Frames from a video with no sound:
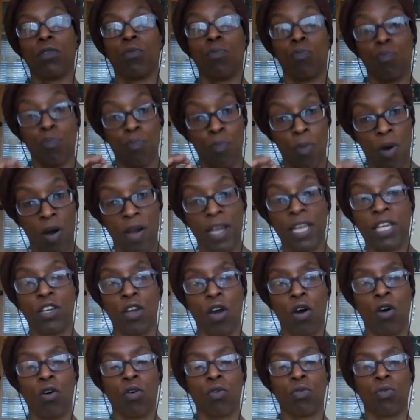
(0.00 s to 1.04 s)
My
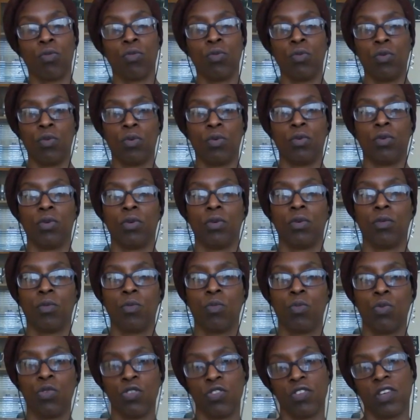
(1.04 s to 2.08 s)
goal
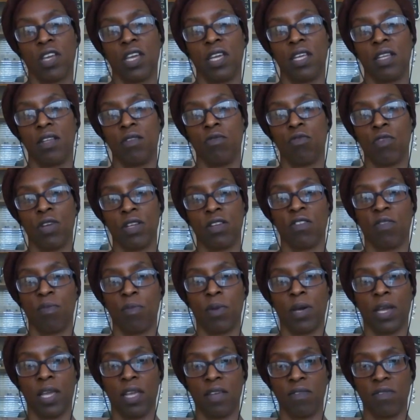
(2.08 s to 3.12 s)
was getting rid of
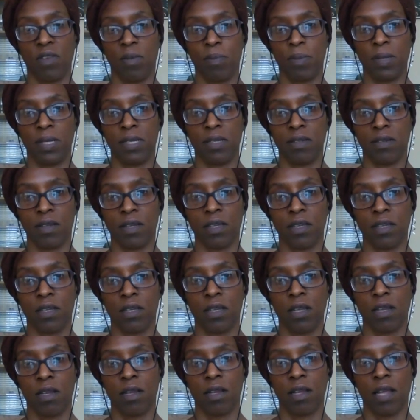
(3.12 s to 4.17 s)
my heavy bleeding,
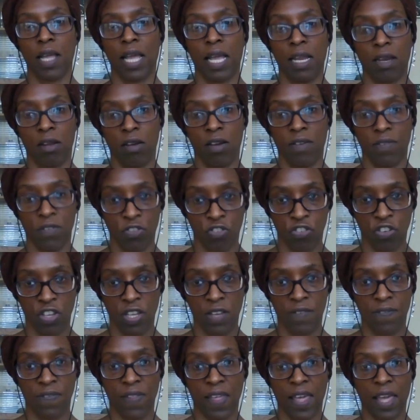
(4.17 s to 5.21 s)
and I've
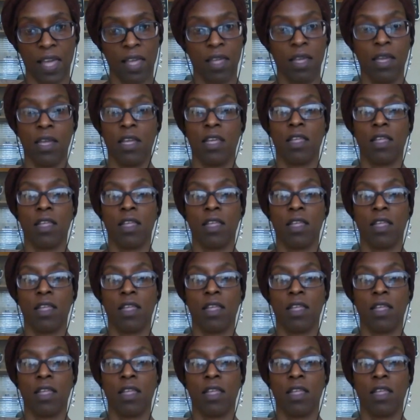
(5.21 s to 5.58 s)
achieved that.